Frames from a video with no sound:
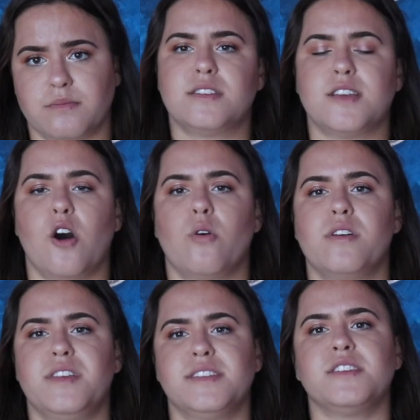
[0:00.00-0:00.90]

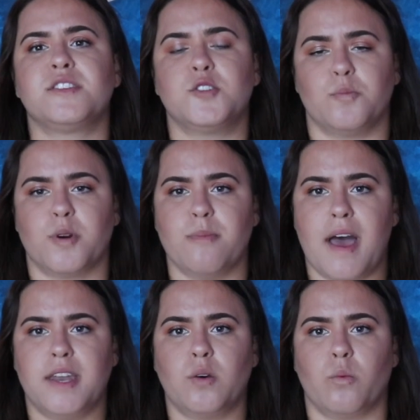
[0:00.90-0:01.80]
So these
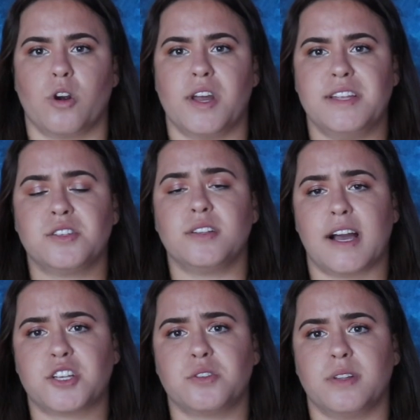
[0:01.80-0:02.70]
supermen were
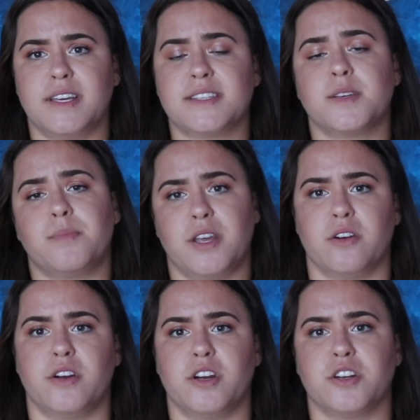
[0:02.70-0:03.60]
intellectually
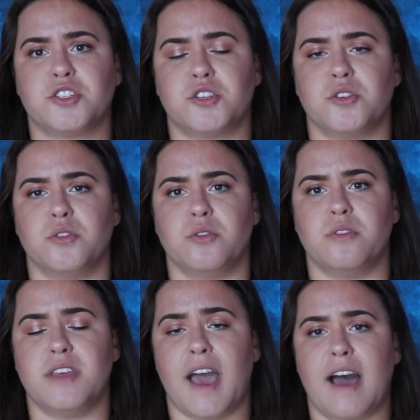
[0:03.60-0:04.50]
superior
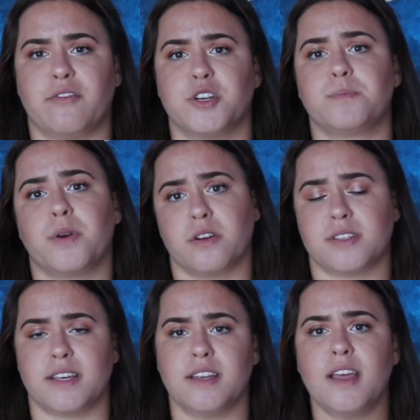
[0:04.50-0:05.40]
to the average
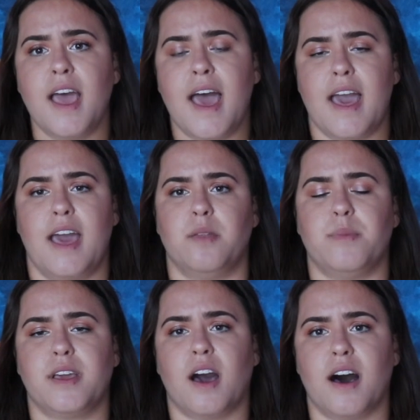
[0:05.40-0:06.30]
person, and
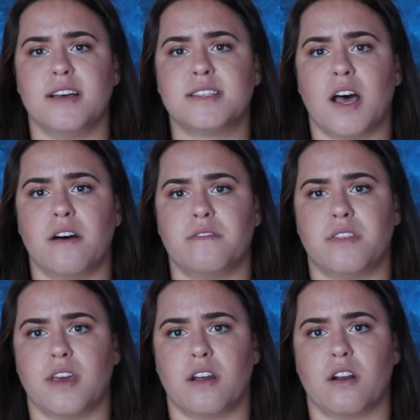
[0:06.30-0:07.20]
because
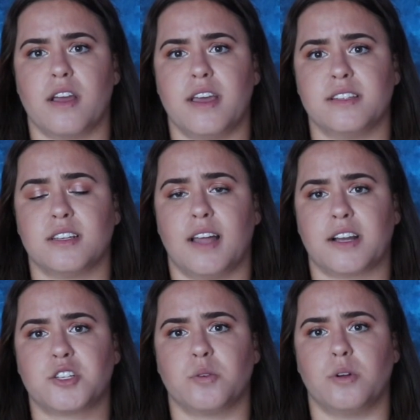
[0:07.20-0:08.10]
of their
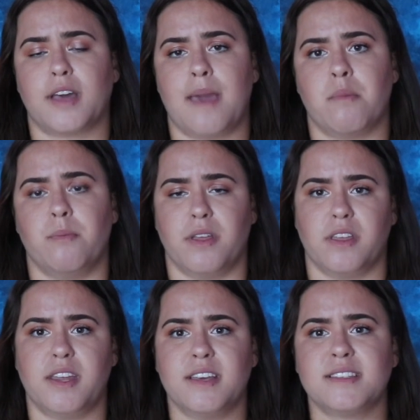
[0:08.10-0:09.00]
intellectual
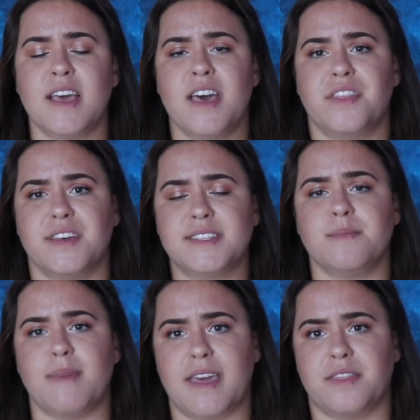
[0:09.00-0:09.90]
capabilities, this
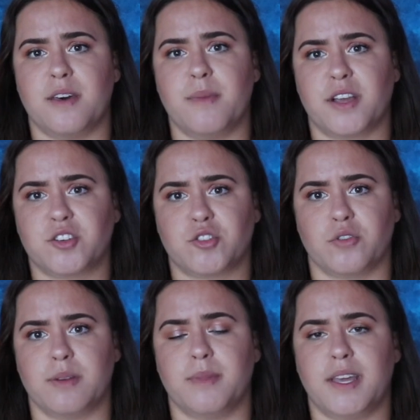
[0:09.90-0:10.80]
made them
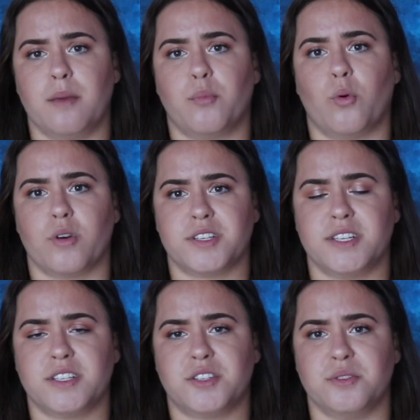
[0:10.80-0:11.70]
extremely
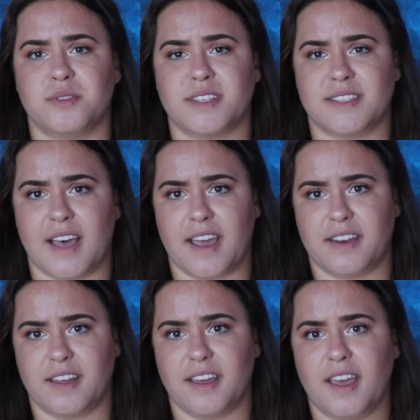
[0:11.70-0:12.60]
important to
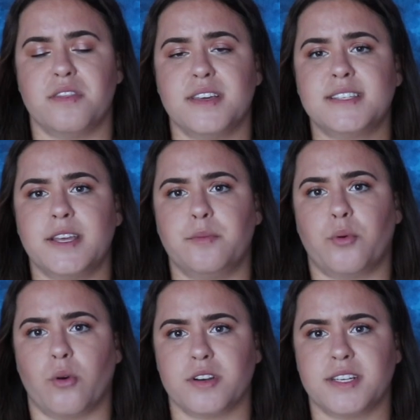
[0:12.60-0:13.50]
society. This
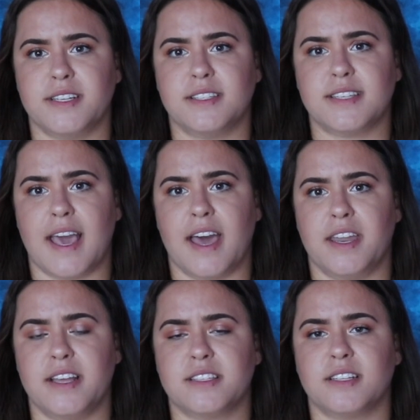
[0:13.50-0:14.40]
importance
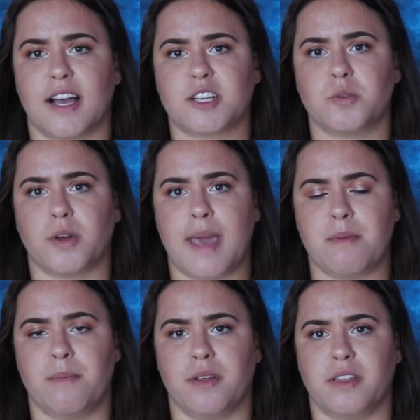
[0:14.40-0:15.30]
and intellectual
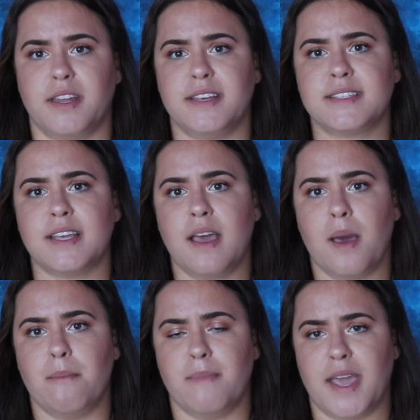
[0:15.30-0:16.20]
capabilities
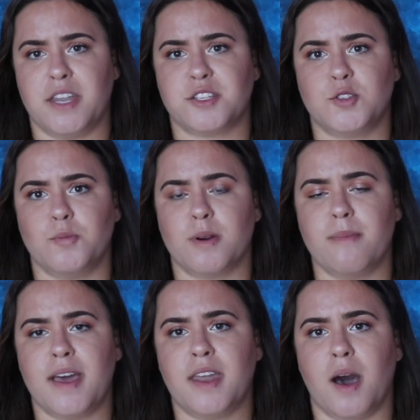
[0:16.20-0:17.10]
made
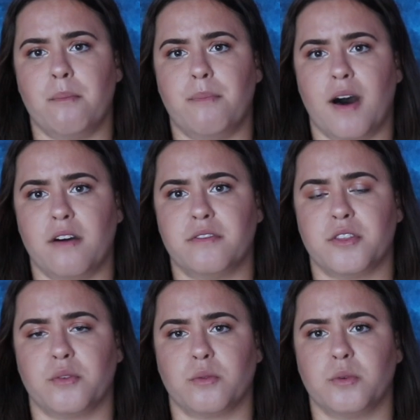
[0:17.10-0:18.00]
supermen above
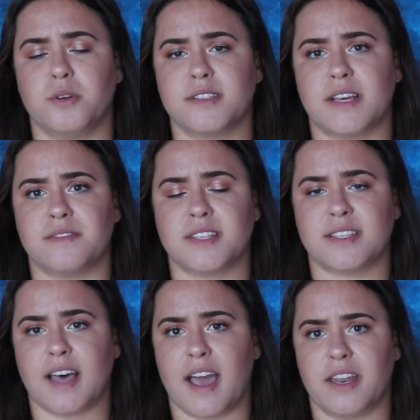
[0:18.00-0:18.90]
the rules of
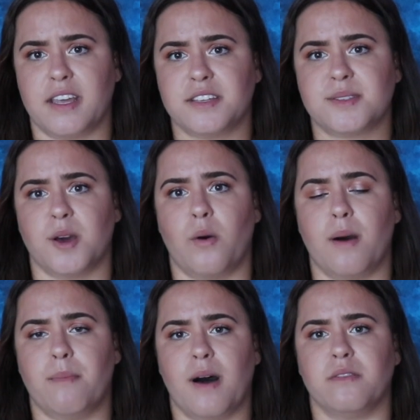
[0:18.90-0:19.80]
society, so
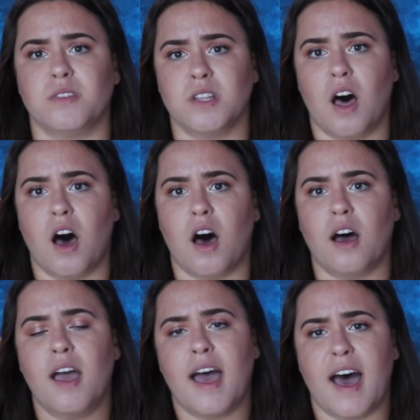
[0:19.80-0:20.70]
above
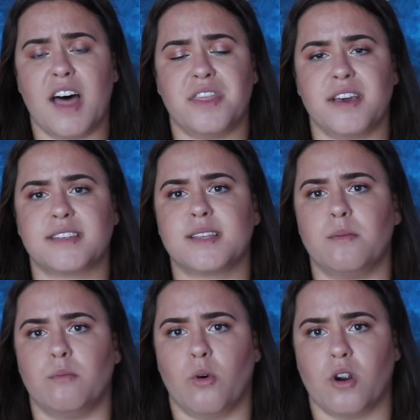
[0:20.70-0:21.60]
law, ethics,
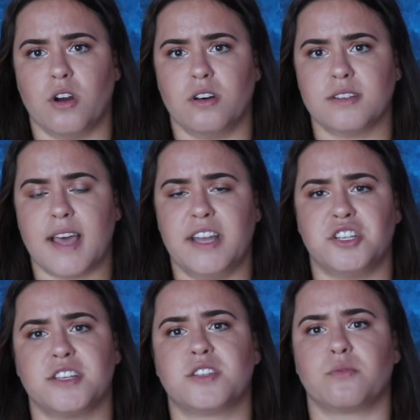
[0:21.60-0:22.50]
morals, and
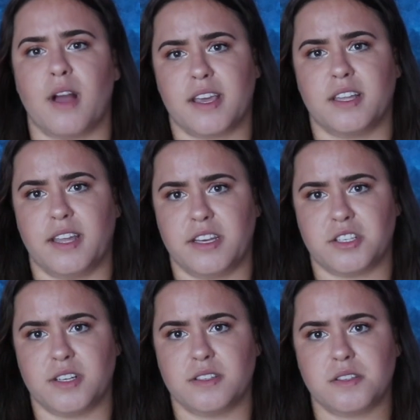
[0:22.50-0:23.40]
just
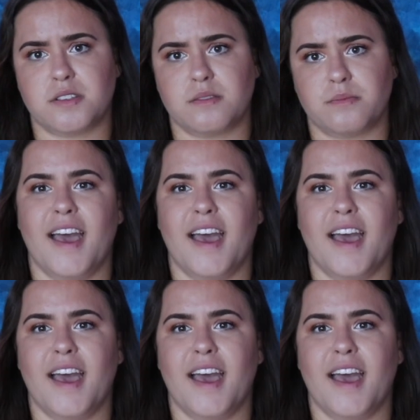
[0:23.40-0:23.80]
regulations.